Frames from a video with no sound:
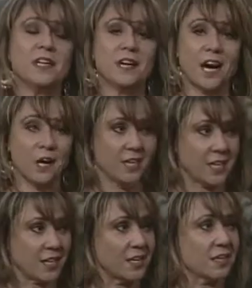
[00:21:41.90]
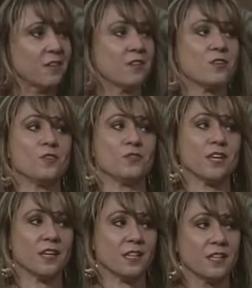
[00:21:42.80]
What are some of the companies that you're
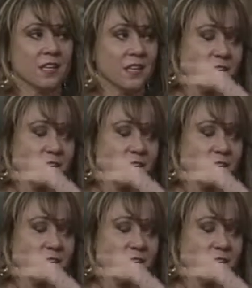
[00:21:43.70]
working with?